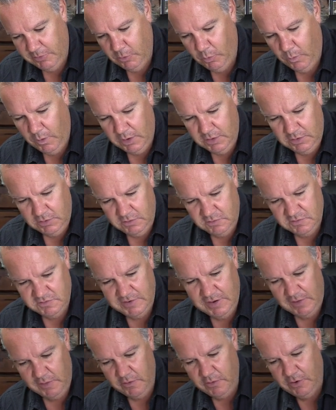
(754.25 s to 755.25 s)
the one
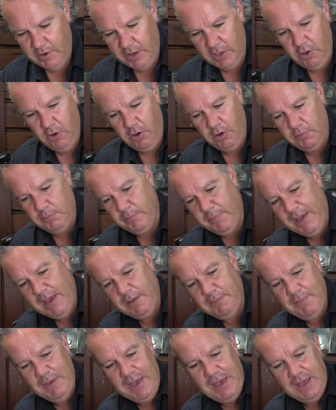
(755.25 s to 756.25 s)
seller I got
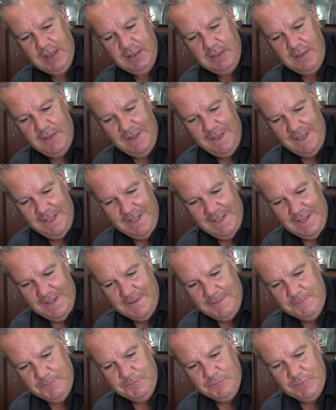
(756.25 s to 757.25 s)
Batman
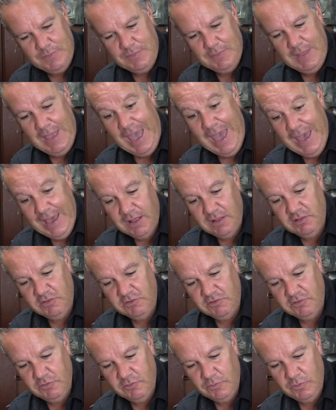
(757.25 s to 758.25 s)

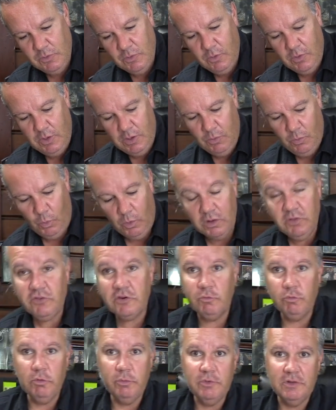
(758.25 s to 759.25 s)
and
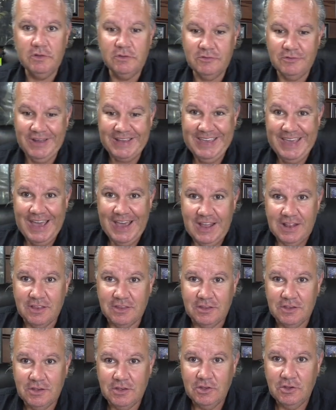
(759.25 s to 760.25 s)
Wonder Woman.
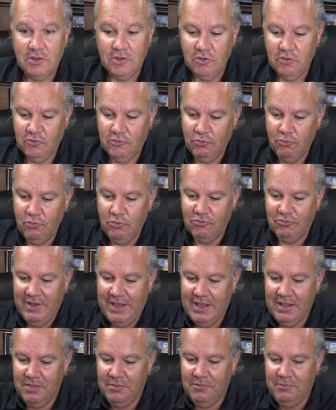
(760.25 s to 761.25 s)
Again, two
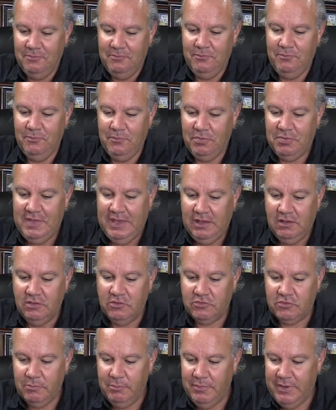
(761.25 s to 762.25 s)
great
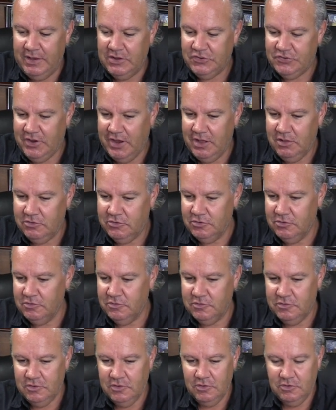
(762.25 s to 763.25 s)
things from my
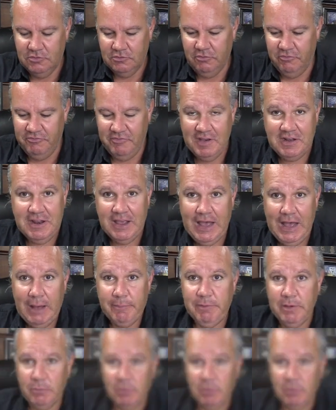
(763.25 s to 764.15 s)
childhood. So very happy